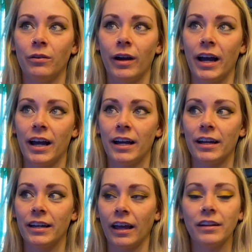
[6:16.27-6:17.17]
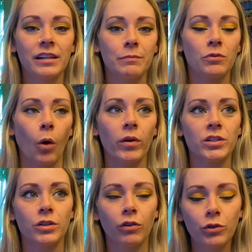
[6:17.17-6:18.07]
I ended up going
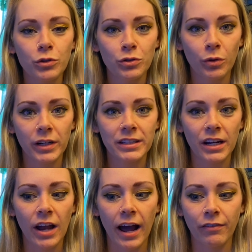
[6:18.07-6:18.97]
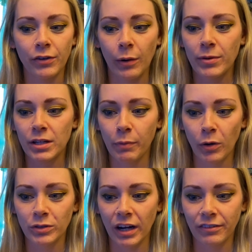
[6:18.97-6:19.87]
to the grocery store instead after I went to the
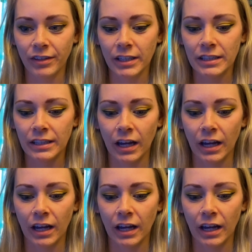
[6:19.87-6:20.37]
post office